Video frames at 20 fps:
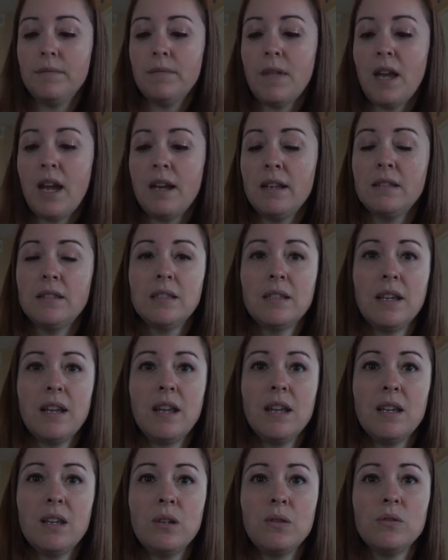I'd
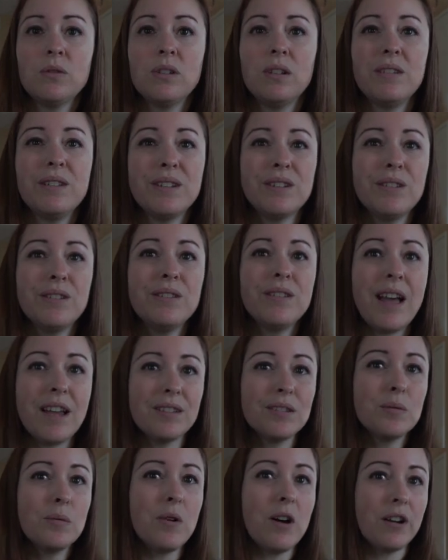say use a little
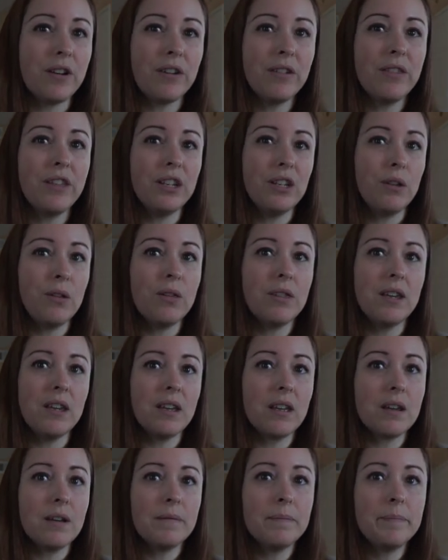less water than you
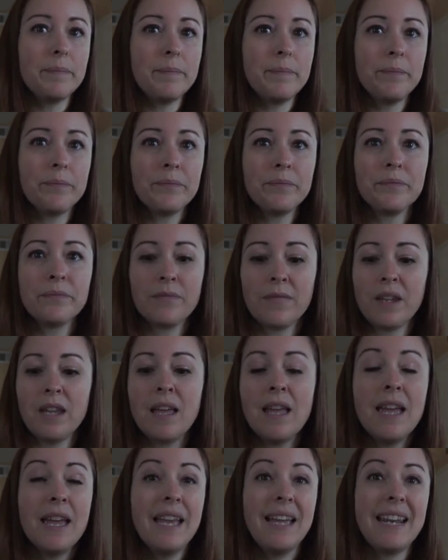think.
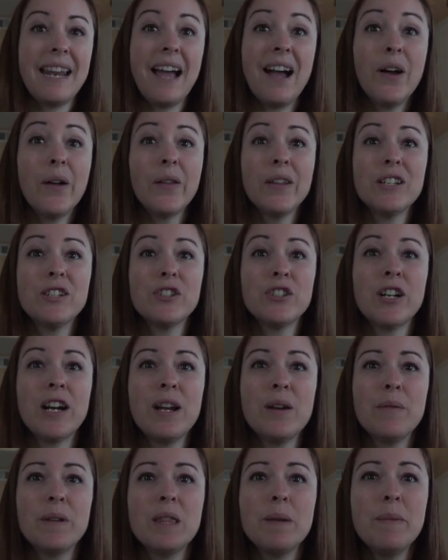Now let's try
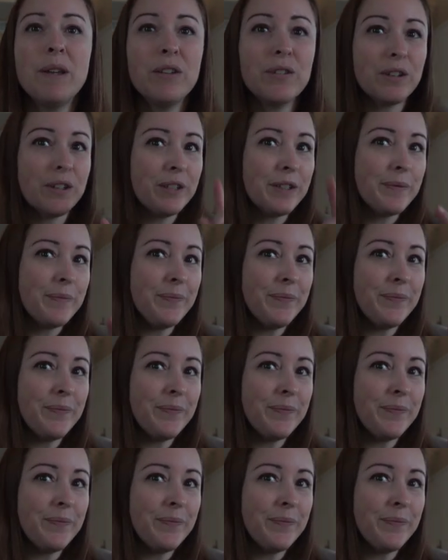it with the milk.